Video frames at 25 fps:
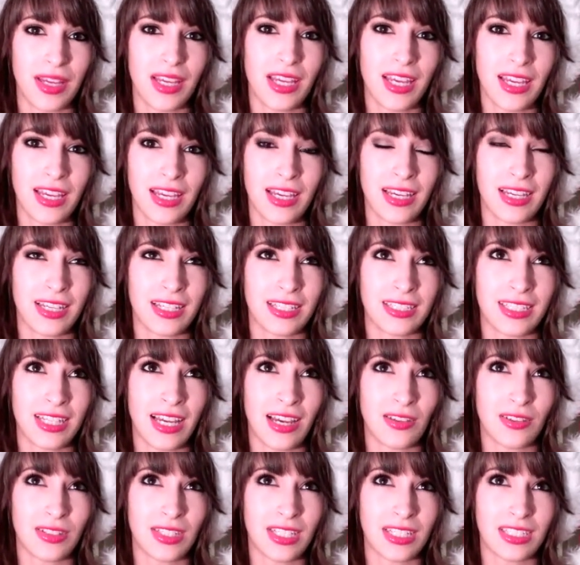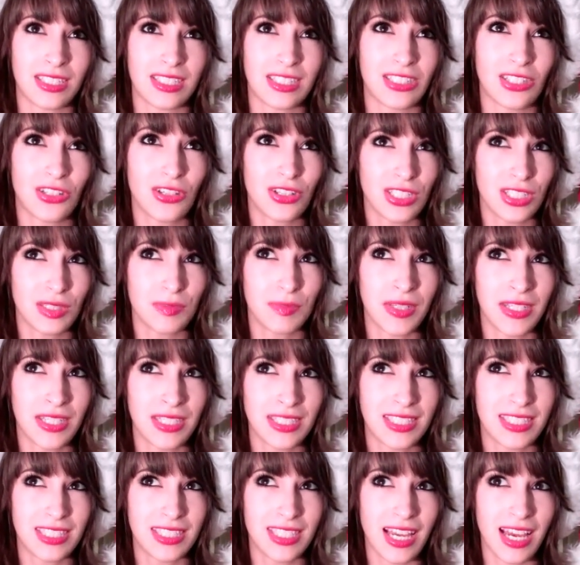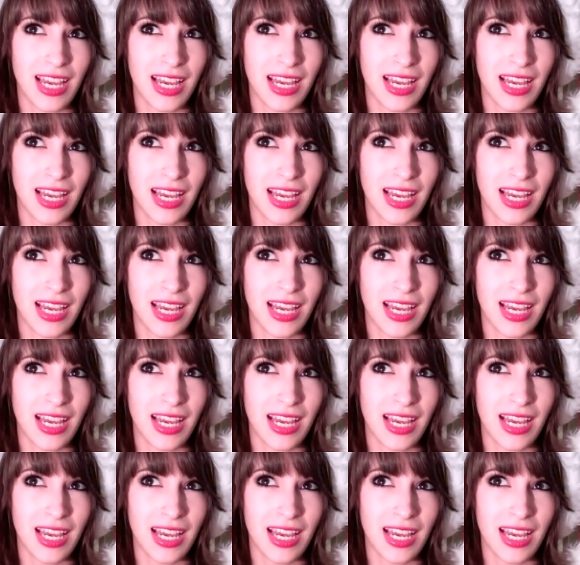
And now that it's Christmas,